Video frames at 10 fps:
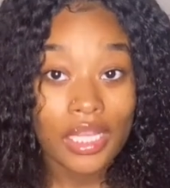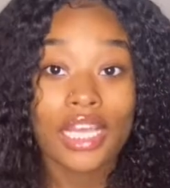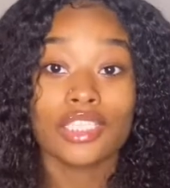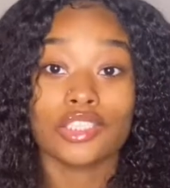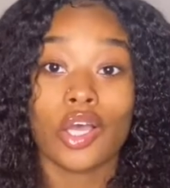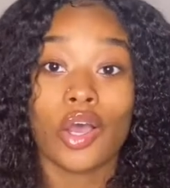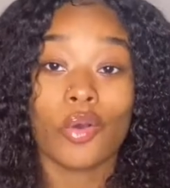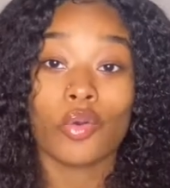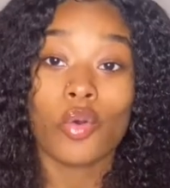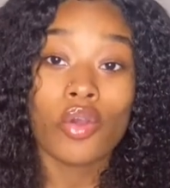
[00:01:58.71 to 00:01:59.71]

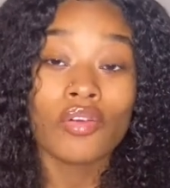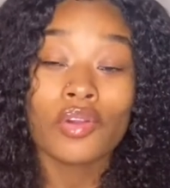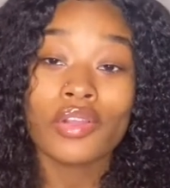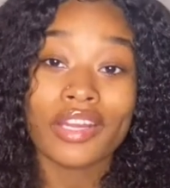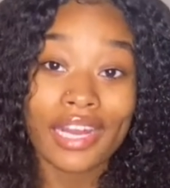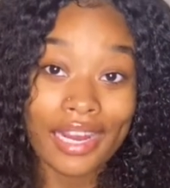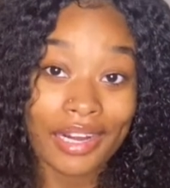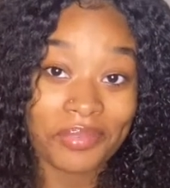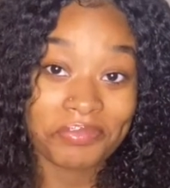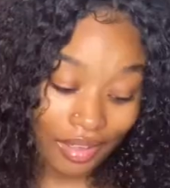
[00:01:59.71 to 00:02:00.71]
So cornrow your hair.